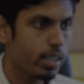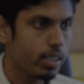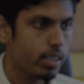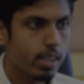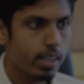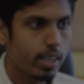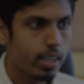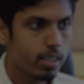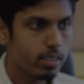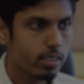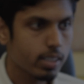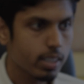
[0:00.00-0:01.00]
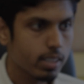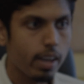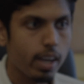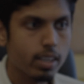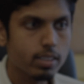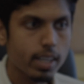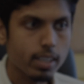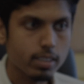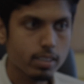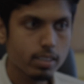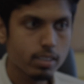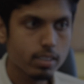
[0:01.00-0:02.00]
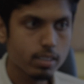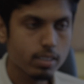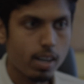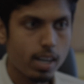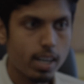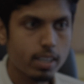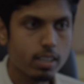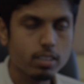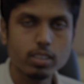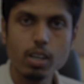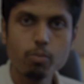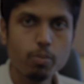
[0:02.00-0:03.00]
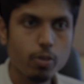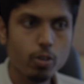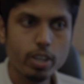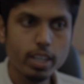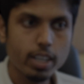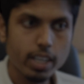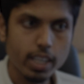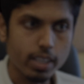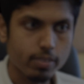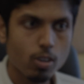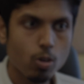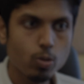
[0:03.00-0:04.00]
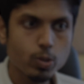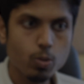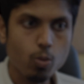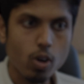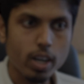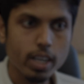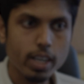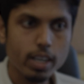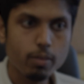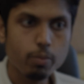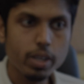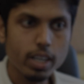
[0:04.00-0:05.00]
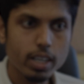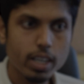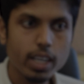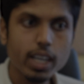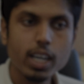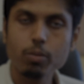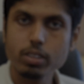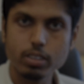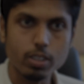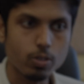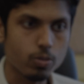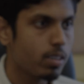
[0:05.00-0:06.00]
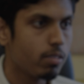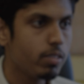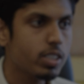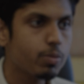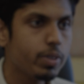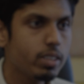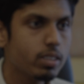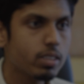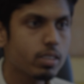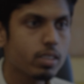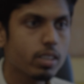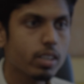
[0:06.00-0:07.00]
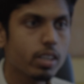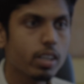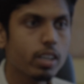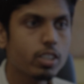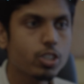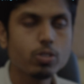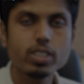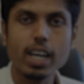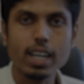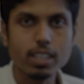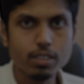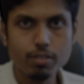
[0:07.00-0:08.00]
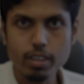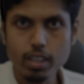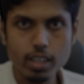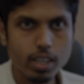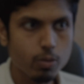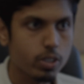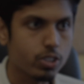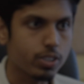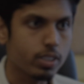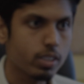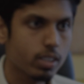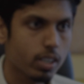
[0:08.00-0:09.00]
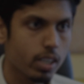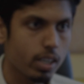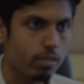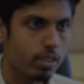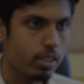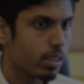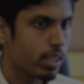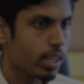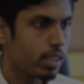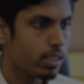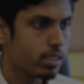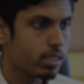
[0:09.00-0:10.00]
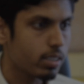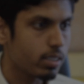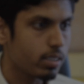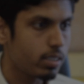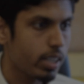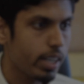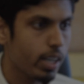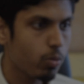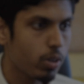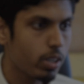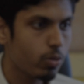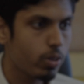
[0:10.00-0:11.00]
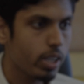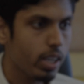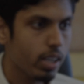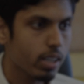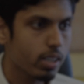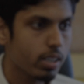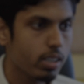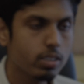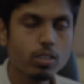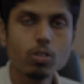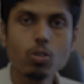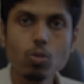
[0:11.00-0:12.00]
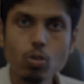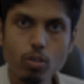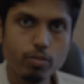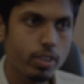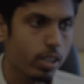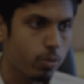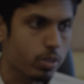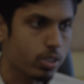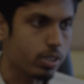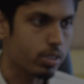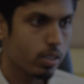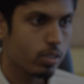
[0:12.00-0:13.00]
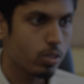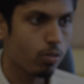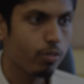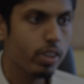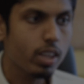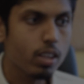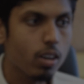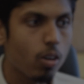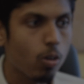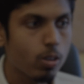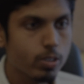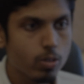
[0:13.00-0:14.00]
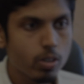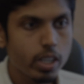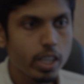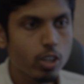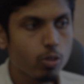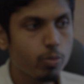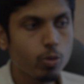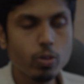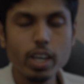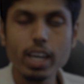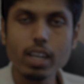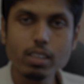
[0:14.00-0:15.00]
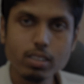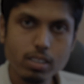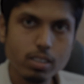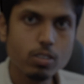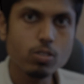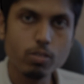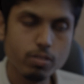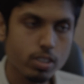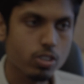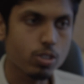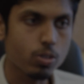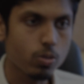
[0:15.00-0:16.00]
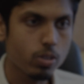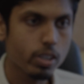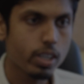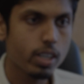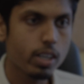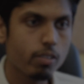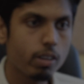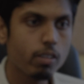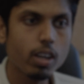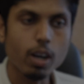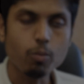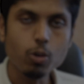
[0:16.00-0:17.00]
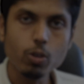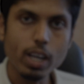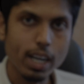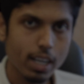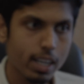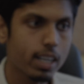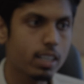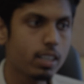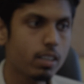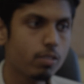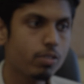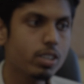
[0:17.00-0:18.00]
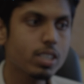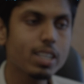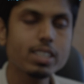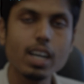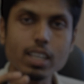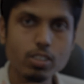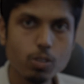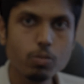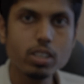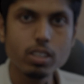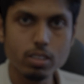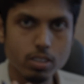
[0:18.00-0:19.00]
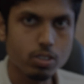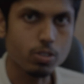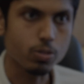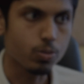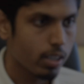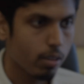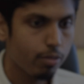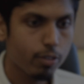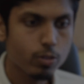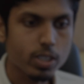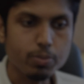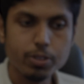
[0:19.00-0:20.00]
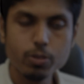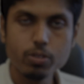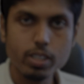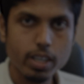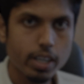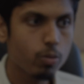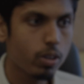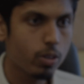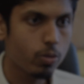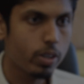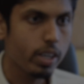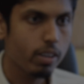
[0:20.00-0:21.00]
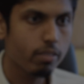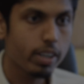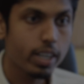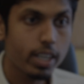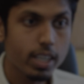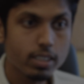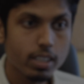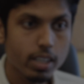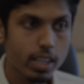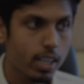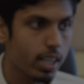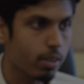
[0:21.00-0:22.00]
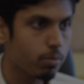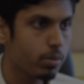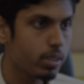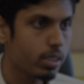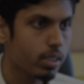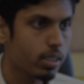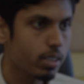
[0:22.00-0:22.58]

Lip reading: it intersect x-axis at some point T, whose coordinate be T, 0. Which means it should satisfy the equation given, that is Z equal to T is a root of the equation. So we also need to prove the existence of such root. We will come to that later. First, let's assume that this is true. If you substitute z equal to t, where t is a real number,